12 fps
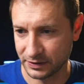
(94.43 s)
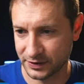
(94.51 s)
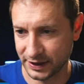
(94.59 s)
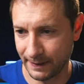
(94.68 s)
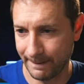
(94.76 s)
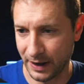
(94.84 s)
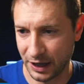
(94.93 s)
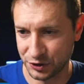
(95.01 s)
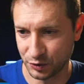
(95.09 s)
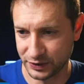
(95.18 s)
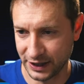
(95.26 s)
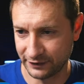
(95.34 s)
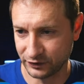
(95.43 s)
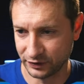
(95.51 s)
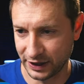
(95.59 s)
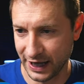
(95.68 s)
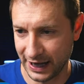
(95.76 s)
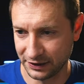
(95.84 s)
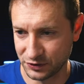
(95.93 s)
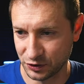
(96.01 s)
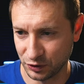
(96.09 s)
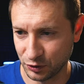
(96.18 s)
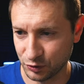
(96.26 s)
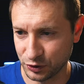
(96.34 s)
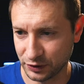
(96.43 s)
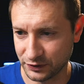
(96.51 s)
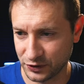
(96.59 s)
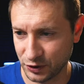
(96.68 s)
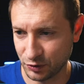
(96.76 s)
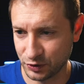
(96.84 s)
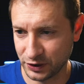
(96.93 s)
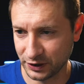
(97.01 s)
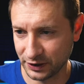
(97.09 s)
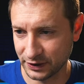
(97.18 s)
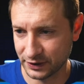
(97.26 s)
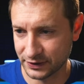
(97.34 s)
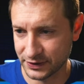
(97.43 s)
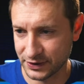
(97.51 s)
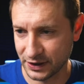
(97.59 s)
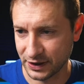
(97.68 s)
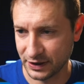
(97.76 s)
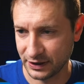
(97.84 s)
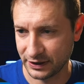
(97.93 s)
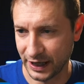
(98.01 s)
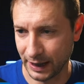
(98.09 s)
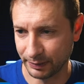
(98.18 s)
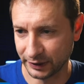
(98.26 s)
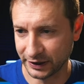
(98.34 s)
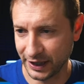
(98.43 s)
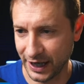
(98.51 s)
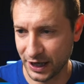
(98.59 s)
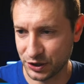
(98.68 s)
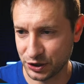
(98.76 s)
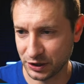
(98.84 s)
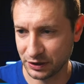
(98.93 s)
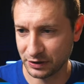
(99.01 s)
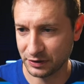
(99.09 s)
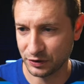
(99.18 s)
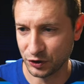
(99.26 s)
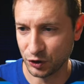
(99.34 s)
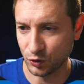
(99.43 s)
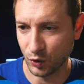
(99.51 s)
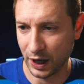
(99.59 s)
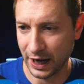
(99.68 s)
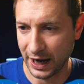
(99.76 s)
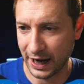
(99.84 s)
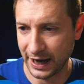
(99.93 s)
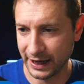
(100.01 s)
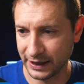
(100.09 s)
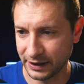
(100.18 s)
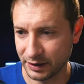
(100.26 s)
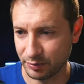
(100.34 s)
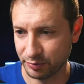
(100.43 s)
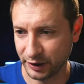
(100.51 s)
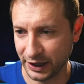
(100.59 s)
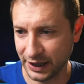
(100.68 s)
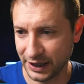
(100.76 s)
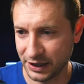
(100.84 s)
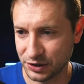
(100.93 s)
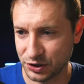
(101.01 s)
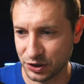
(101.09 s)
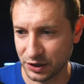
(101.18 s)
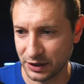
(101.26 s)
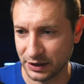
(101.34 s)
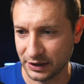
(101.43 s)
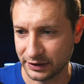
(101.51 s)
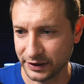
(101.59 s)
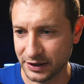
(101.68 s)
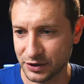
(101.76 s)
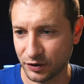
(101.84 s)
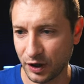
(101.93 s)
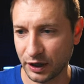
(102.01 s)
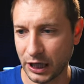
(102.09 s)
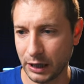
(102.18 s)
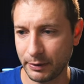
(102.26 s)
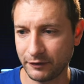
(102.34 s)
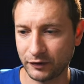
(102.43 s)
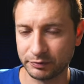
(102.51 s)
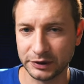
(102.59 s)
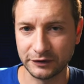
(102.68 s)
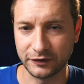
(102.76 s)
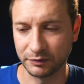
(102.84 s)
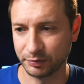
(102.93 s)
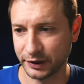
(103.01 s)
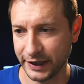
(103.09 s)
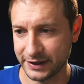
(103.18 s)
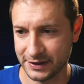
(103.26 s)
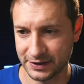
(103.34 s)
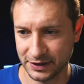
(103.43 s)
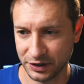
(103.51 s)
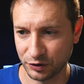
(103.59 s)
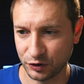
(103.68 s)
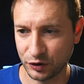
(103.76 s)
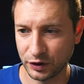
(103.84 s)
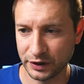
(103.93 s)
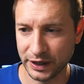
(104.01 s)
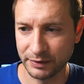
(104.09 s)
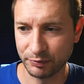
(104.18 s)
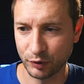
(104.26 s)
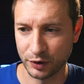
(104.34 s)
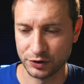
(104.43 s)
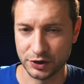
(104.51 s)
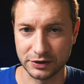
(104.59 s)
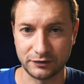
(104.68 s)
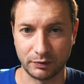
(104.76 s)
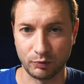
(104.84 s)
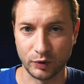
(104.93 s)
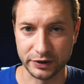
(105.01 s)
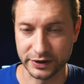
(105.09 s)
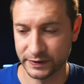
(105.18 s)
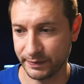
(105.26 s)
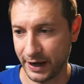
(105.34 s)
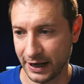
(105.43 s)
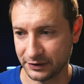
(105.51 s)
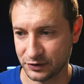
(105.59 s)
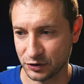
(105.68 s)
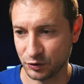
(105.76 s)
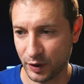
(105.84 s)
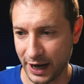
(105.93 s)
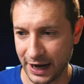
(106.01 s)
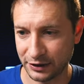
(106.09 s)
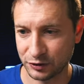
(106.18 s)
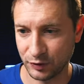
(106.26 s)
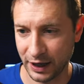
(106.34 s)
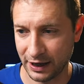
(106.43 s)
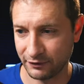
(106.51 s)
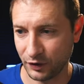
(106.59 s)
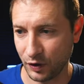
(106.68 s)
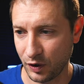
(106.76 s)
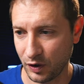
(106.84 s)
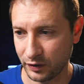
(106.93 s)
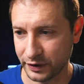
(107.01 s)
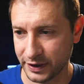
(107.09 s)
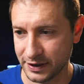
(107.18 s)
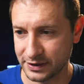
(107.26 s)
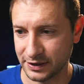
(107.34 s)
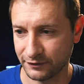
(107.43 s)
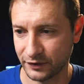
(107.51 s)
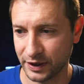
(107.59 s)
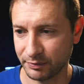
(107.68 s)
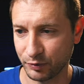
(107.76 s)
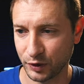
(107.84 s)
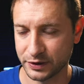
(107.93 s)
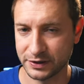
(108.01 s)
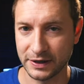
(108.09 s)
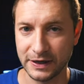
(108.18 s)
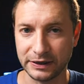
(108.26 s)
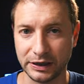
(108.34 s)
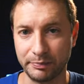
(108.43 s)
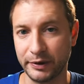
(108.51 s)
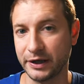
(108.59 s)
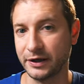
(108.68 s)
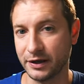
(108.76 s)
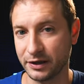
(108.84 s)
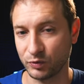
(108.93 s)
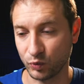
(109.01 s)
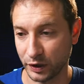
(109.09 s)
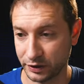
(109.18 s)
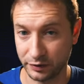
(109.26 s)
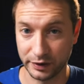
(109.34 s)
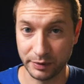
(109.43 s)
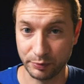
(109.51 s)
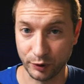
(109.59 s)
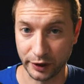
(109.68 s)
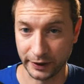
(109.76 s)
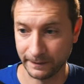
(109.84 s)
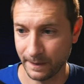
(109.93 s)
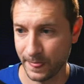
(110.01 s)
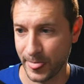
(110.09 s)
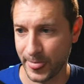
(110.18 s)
submodules after that. So utils, utils, application, UI, page, these are all coming from different places and you couldn't import just from one spot. So you had to have all these different imports depending on what you're importing.